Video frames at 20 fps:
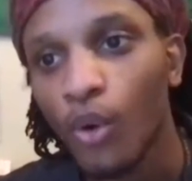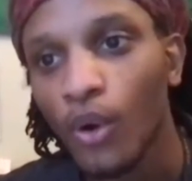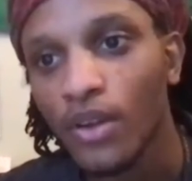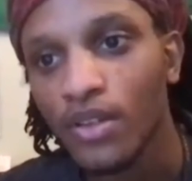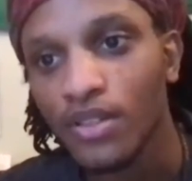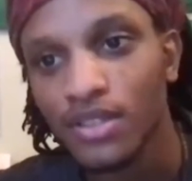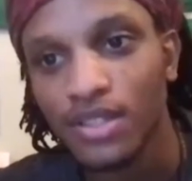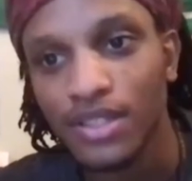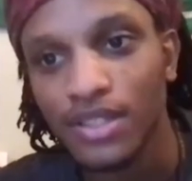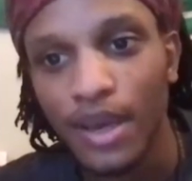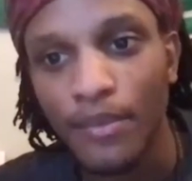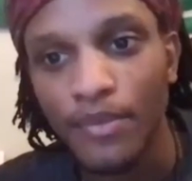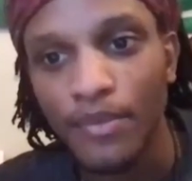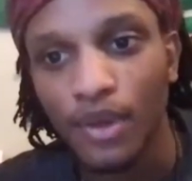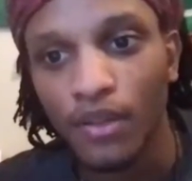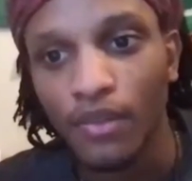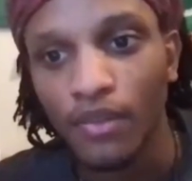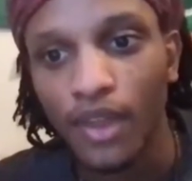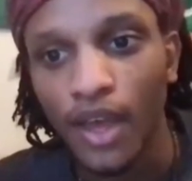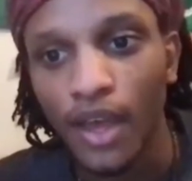into depth
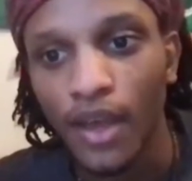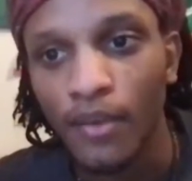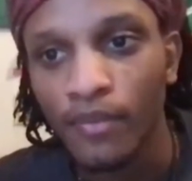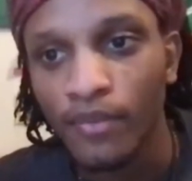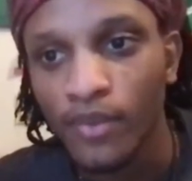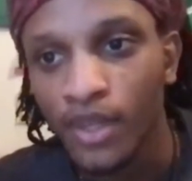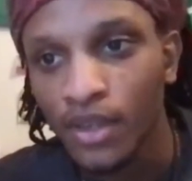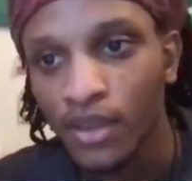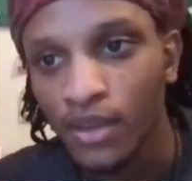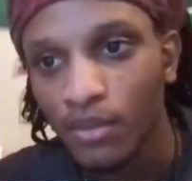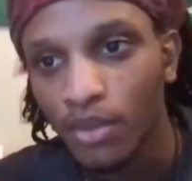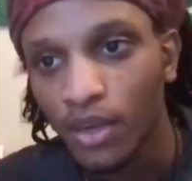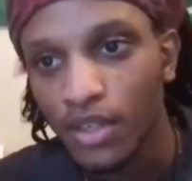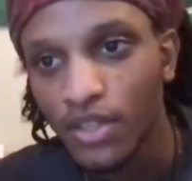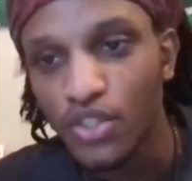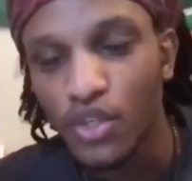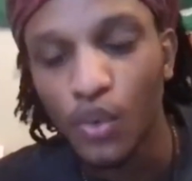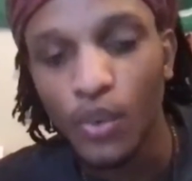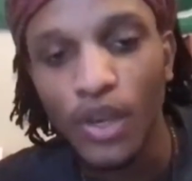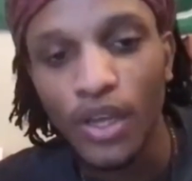on that. But
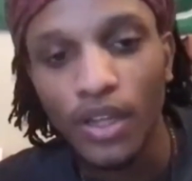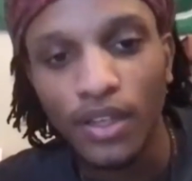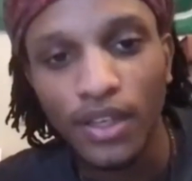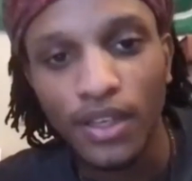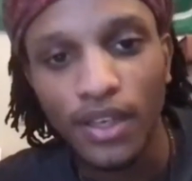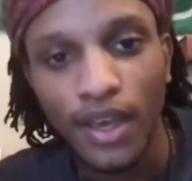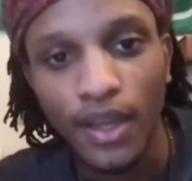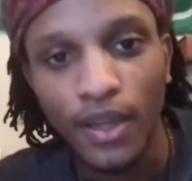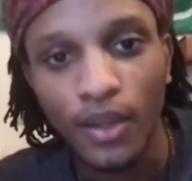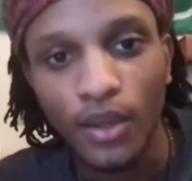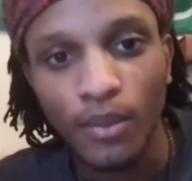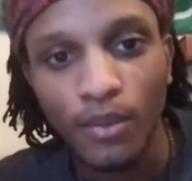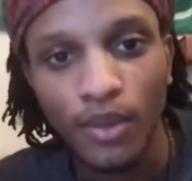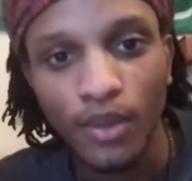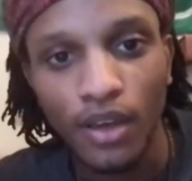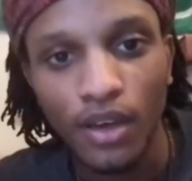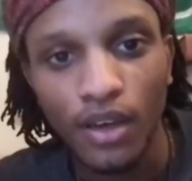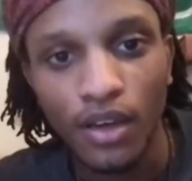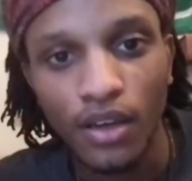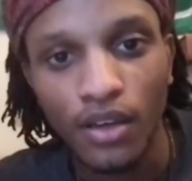just quickly, Caleb,
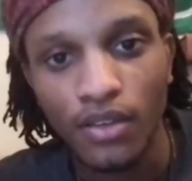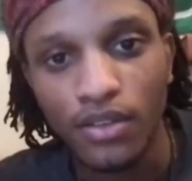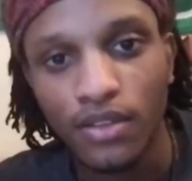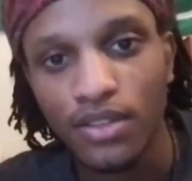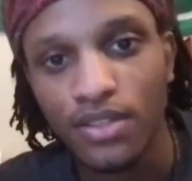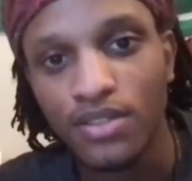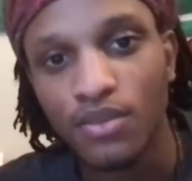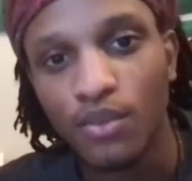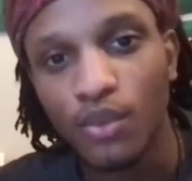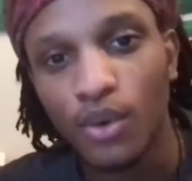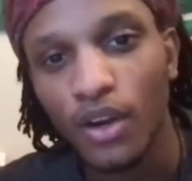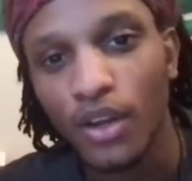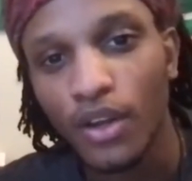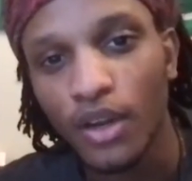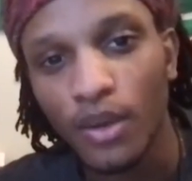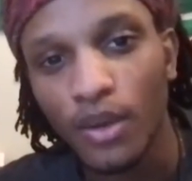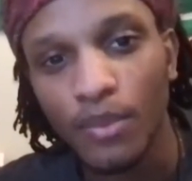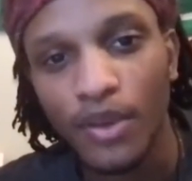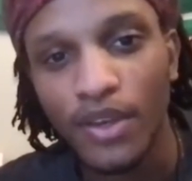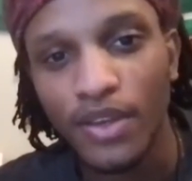what are your
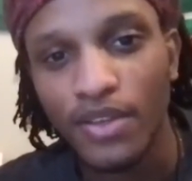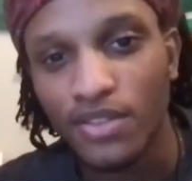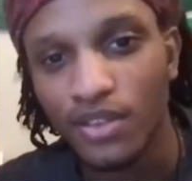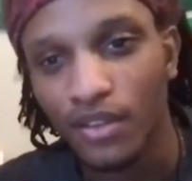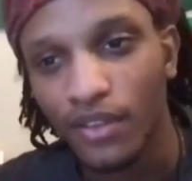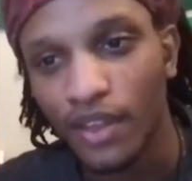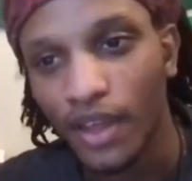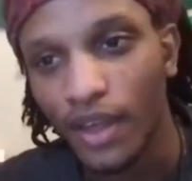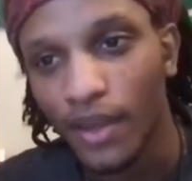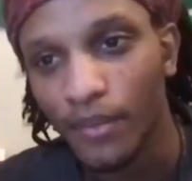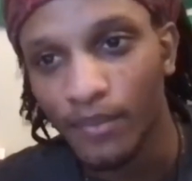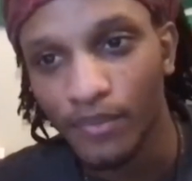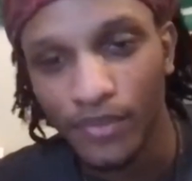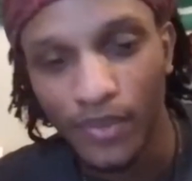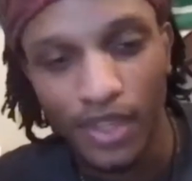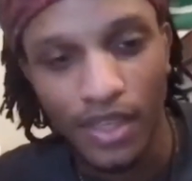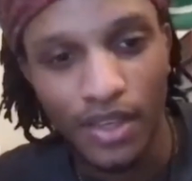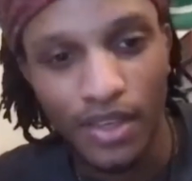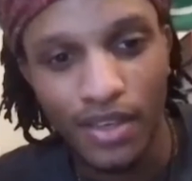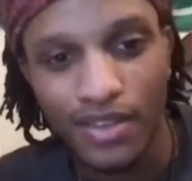opinions on that?
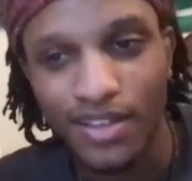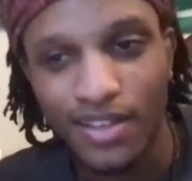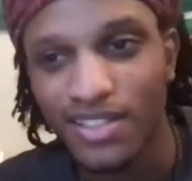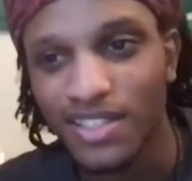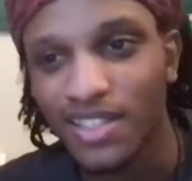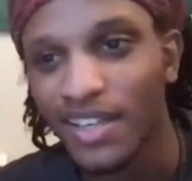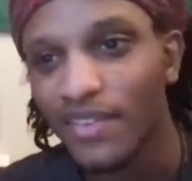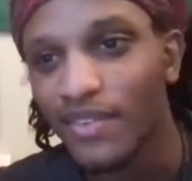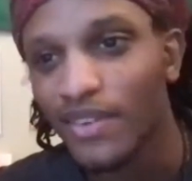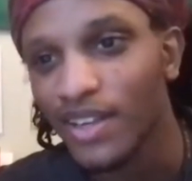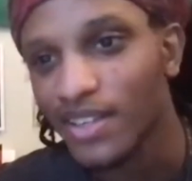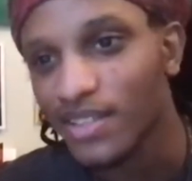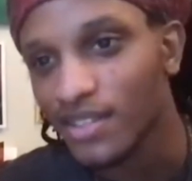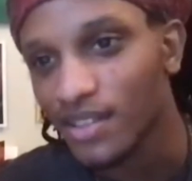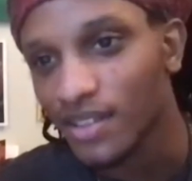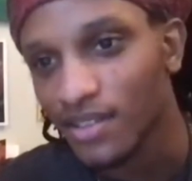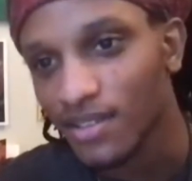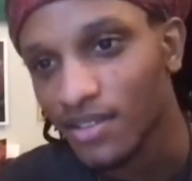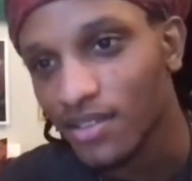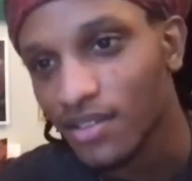Does it even
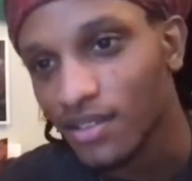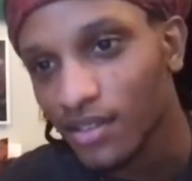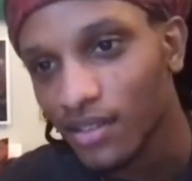exist?